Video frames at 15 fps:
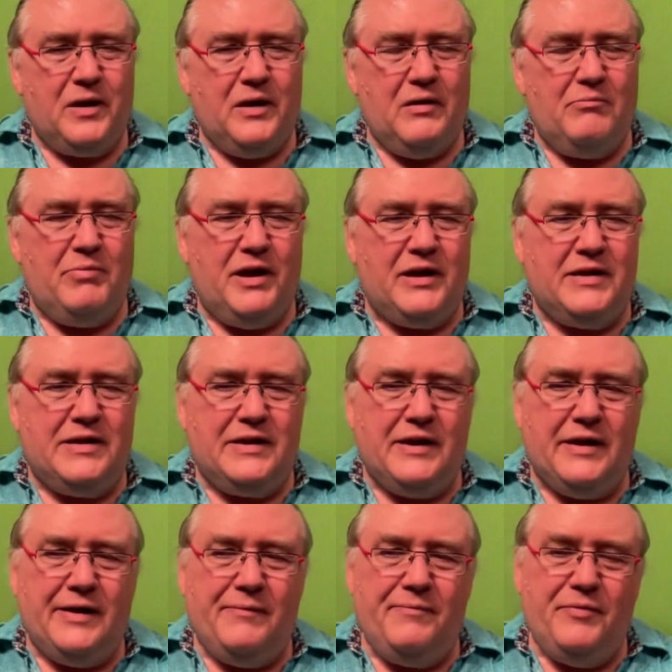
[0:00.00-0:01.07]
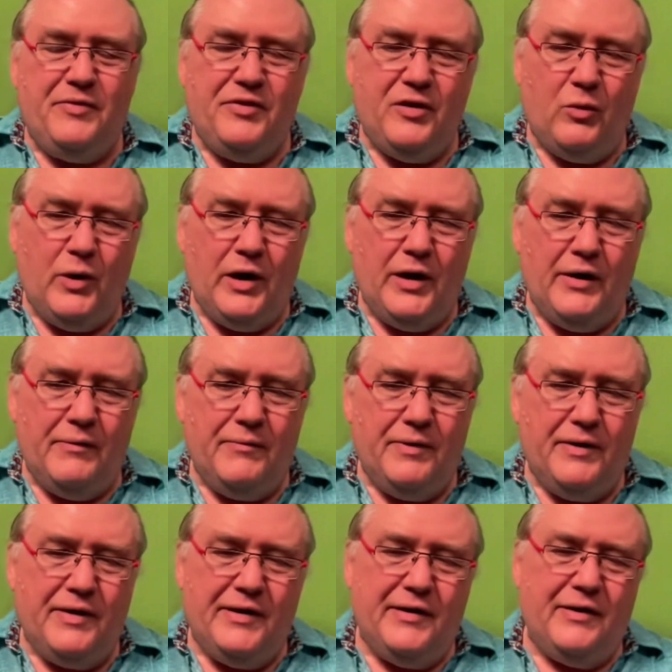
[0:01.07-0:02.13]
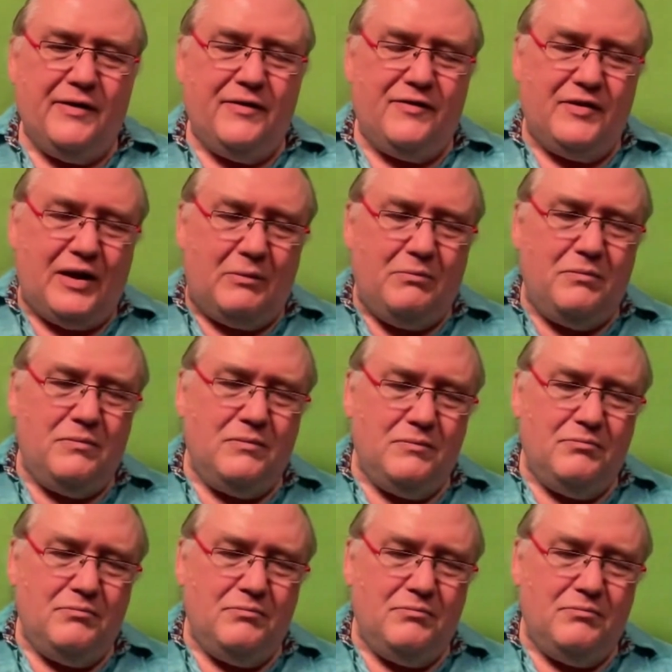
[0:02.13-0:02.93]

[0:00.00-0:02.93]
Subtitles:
But there were some